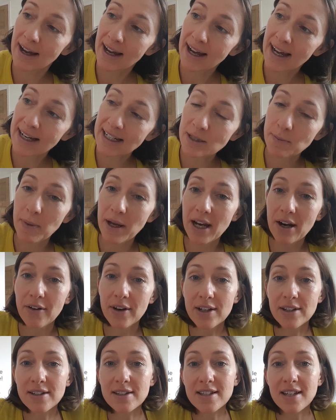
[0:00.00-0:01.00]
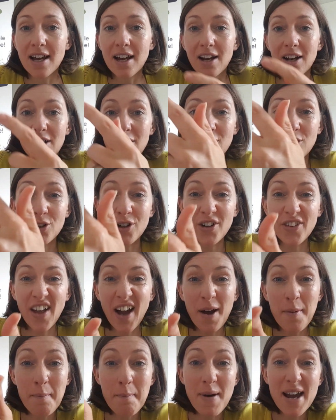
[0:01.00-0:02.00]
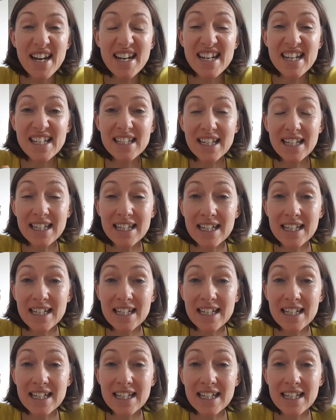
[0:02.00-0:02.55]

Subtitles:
experience, look at that amazing